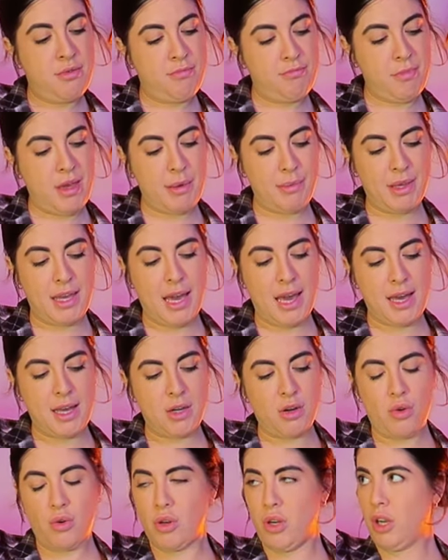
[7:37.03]
Maybe
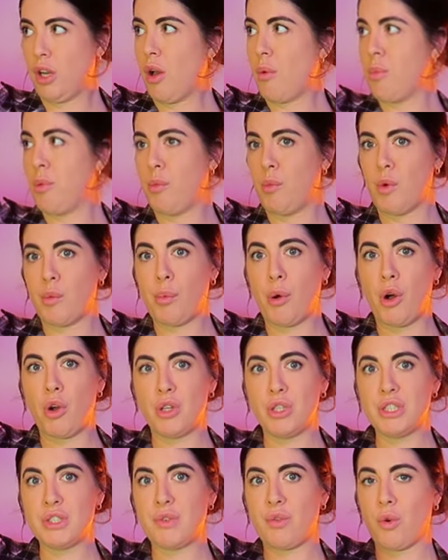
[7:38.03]
add on a couple more
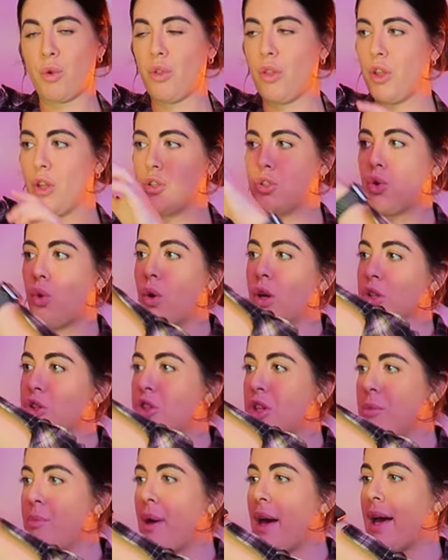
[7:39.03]
pounds for the
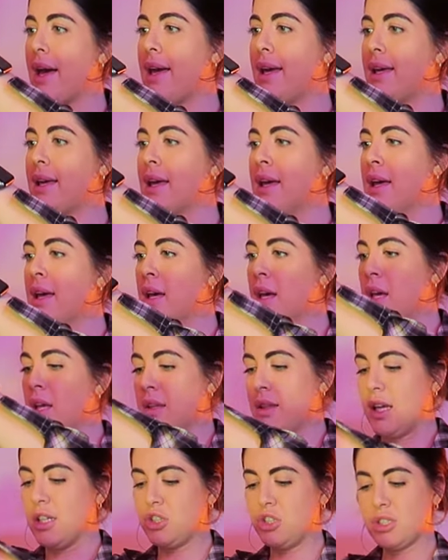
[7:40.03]
toiletry bag.
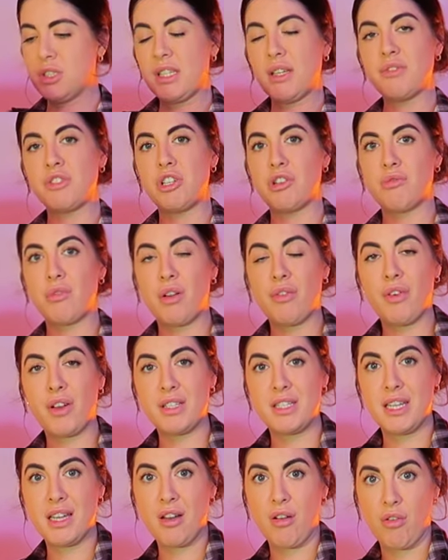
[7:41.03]
That just gives you a rough
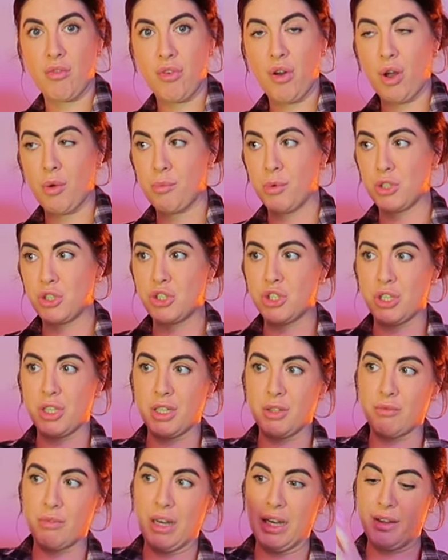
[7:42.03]
idea of how much you
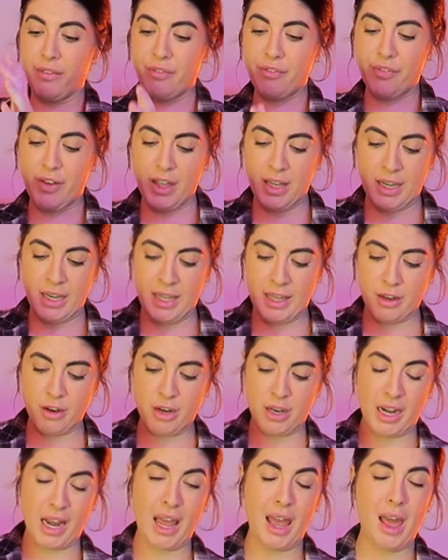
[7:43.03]
can really fit in
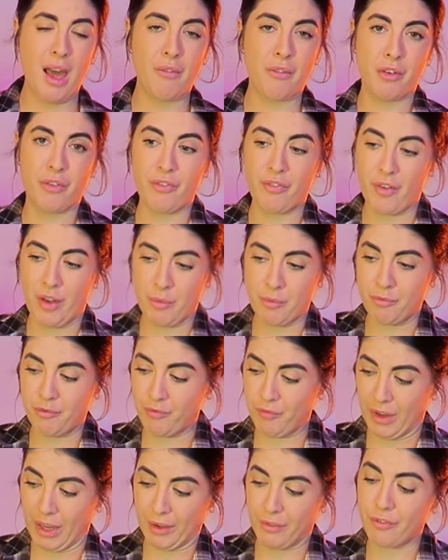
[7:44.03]
here. And I have it
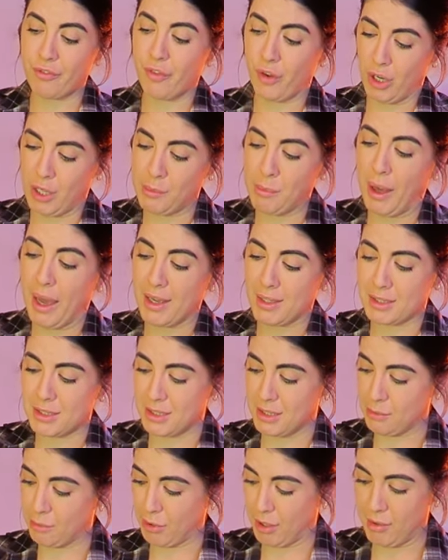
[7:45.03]
like fully packed
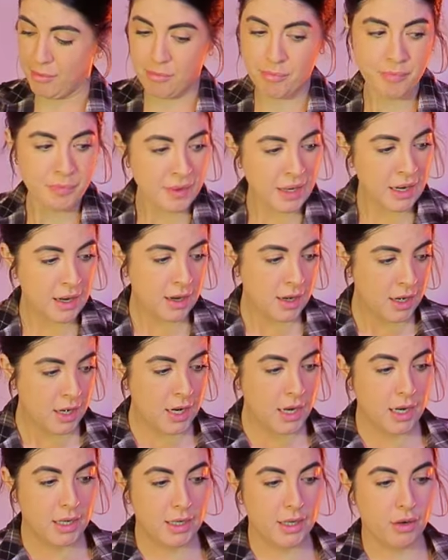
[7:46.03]
to the brim.
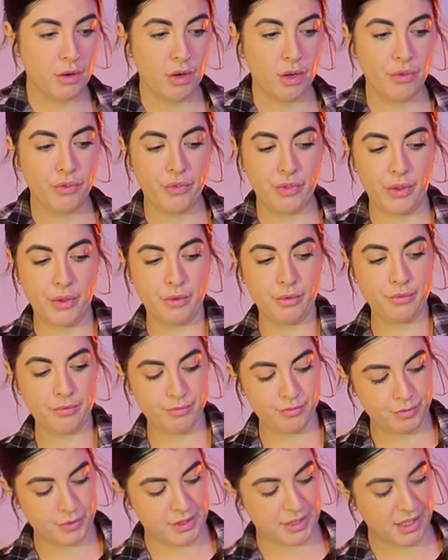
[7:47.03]
Near enough the
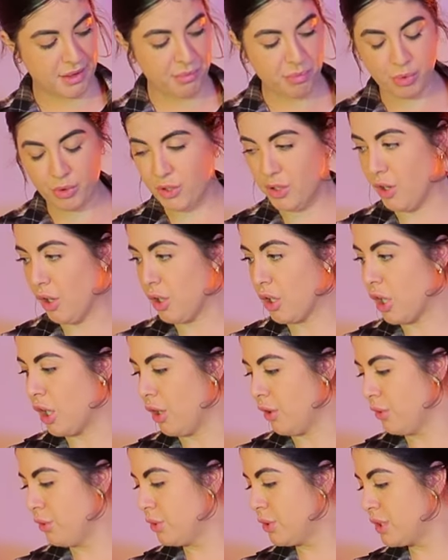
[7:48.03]
zip would not
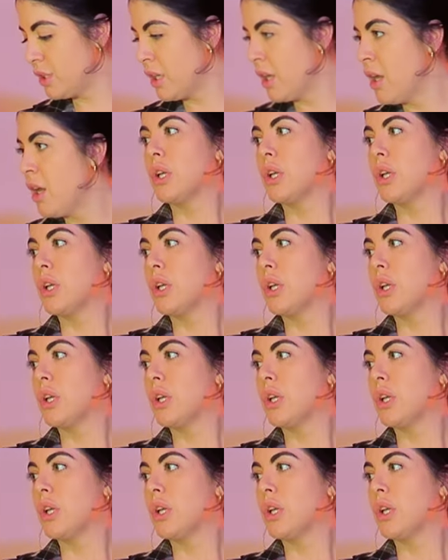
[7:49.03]
close.